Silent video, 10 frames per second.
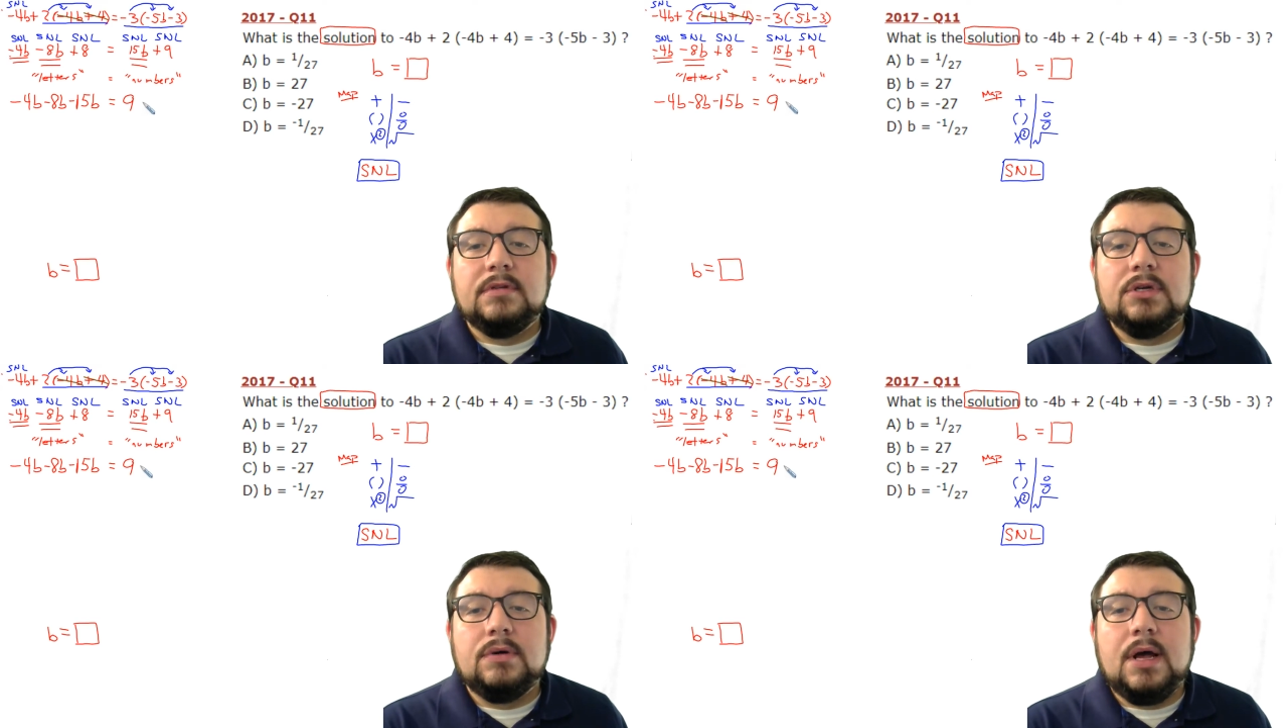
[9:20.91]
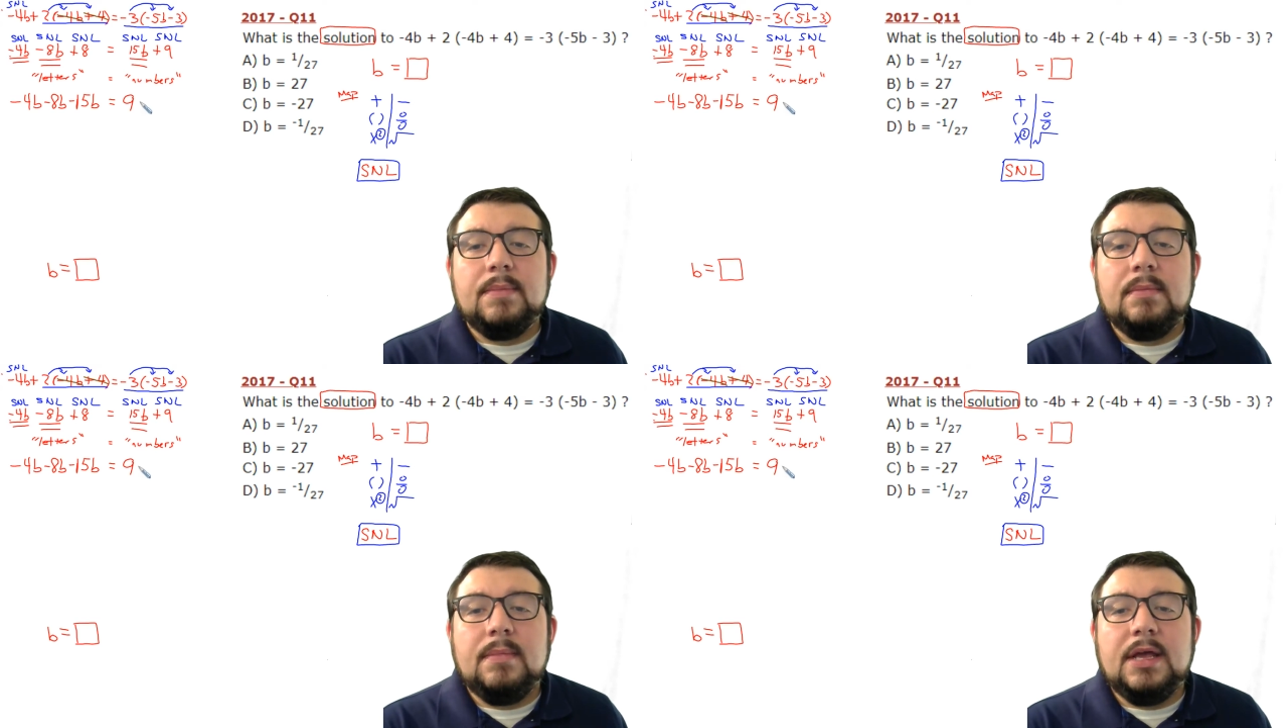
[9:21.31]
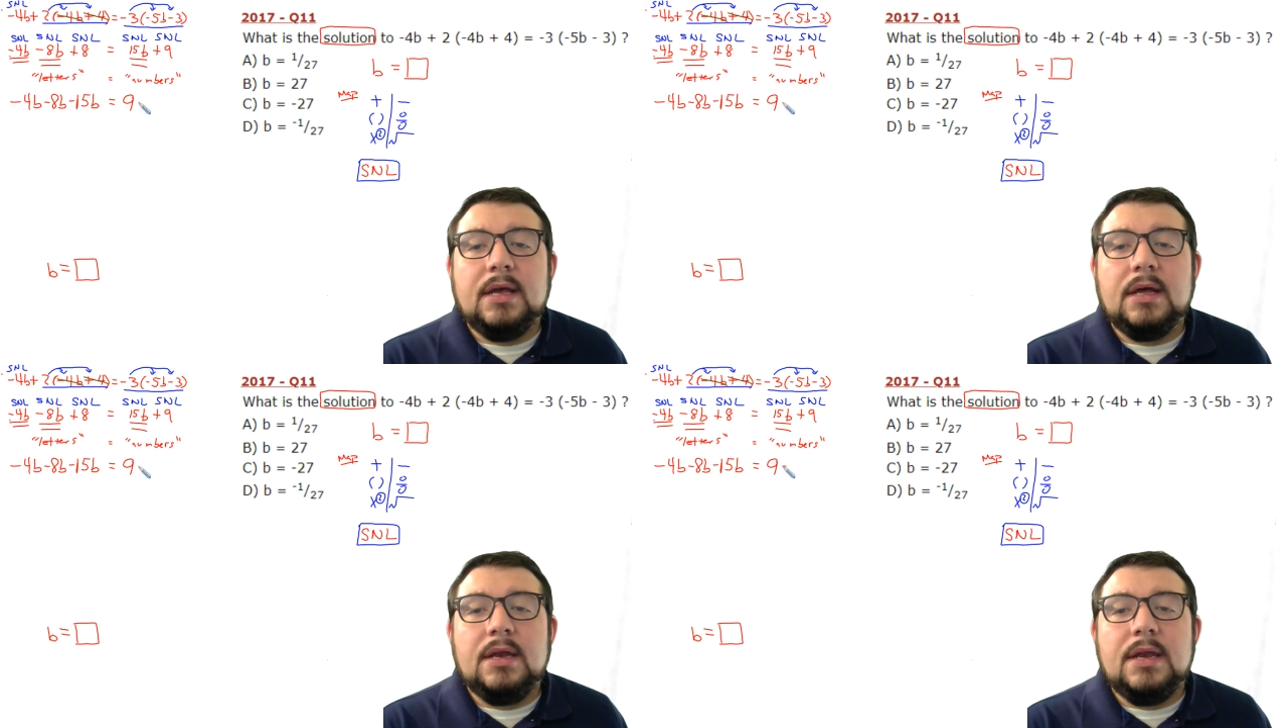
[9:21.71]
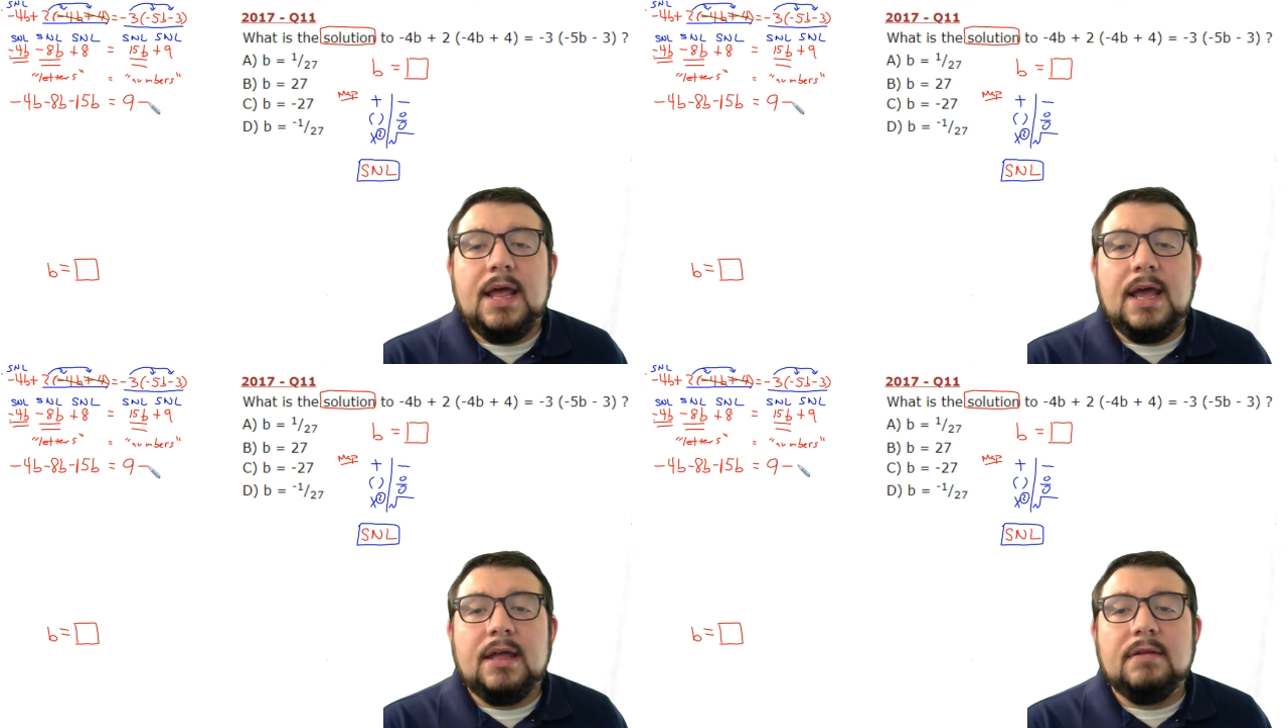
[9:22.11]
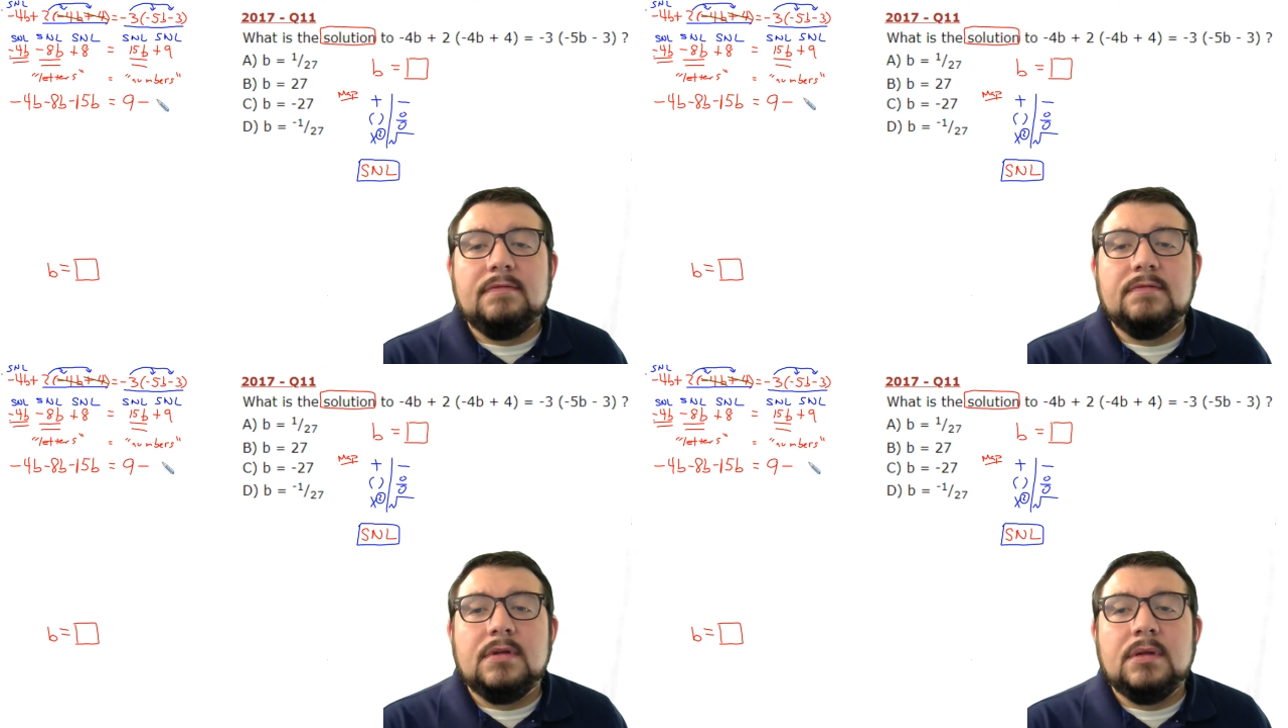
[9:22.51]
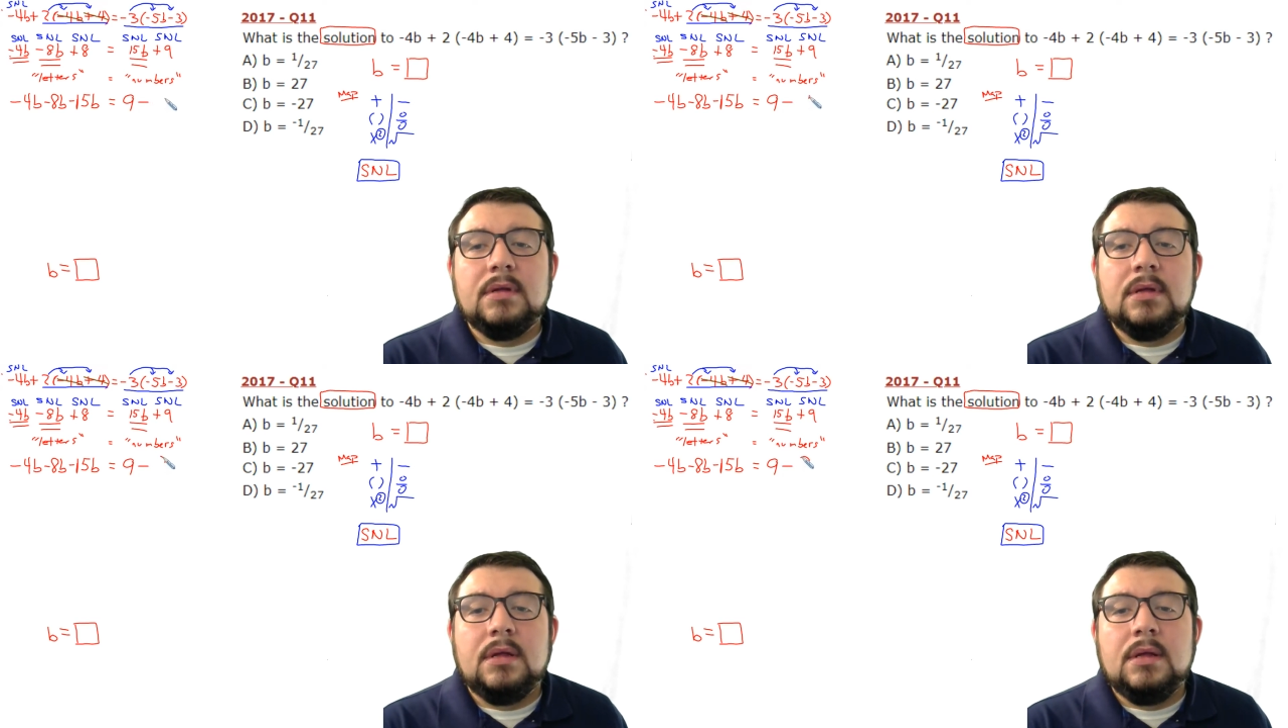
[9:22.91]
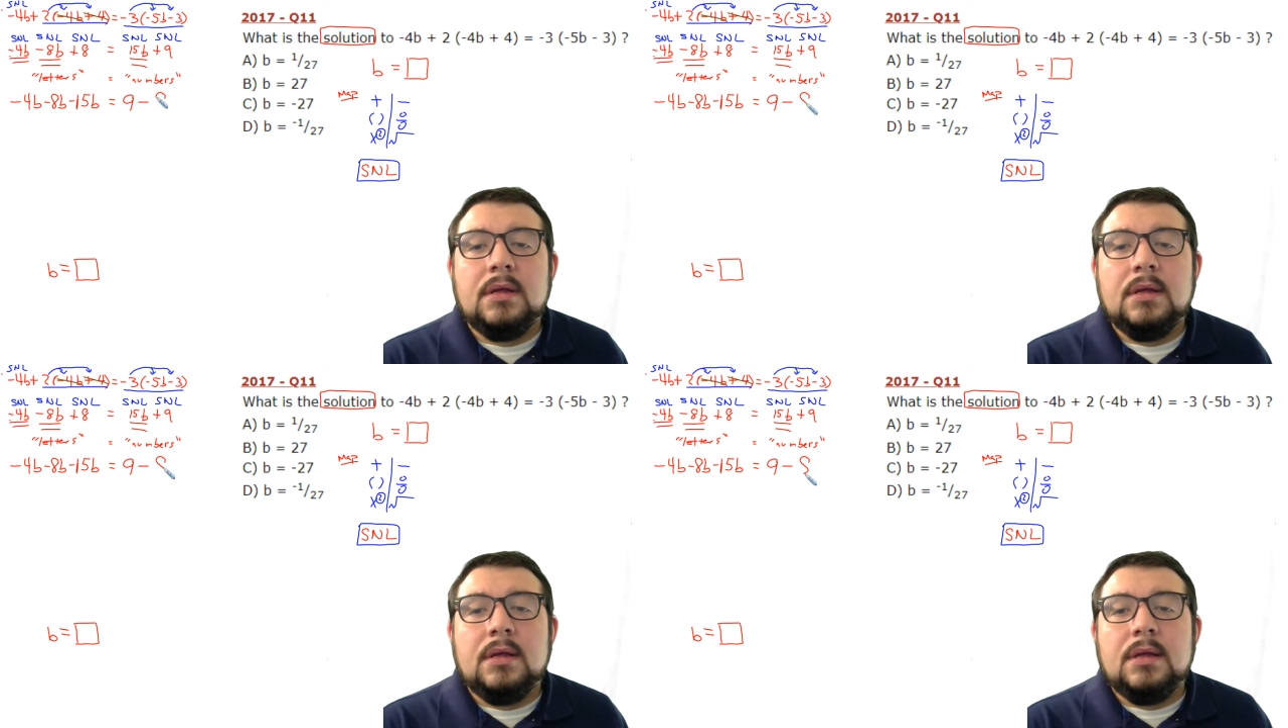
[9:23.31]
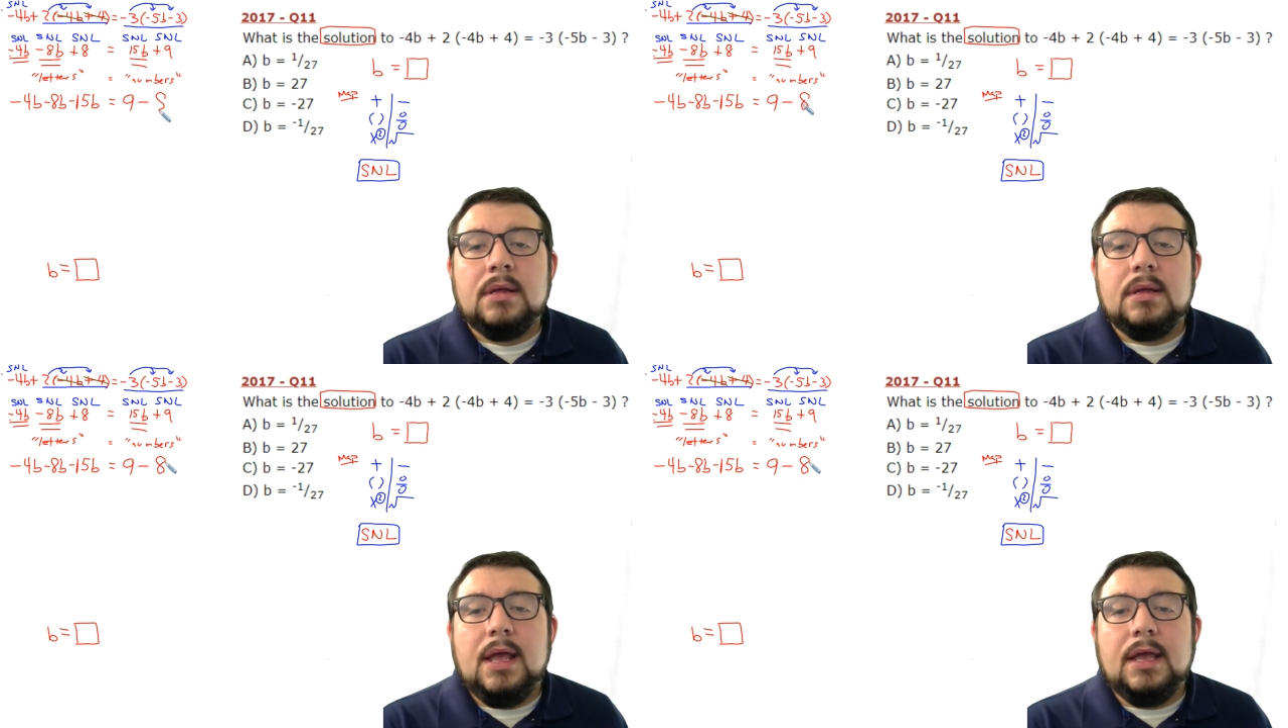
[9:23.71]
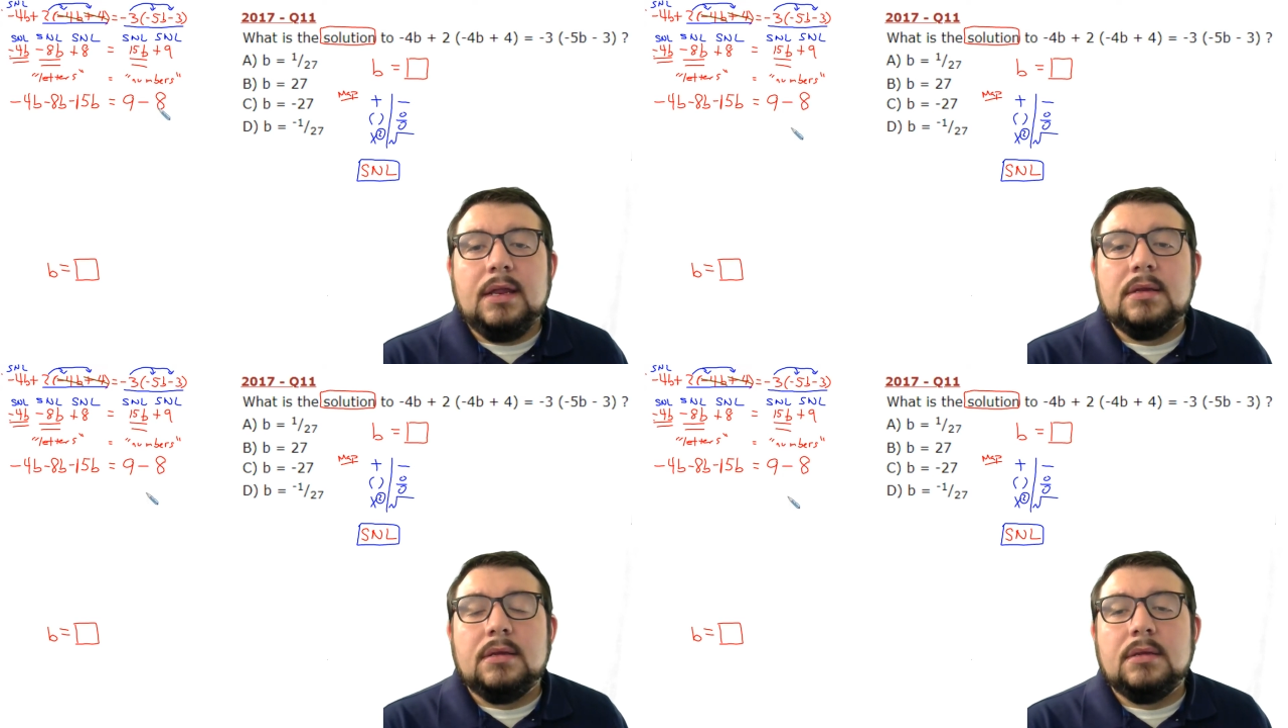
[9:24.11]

So I'm going to make a negative 8.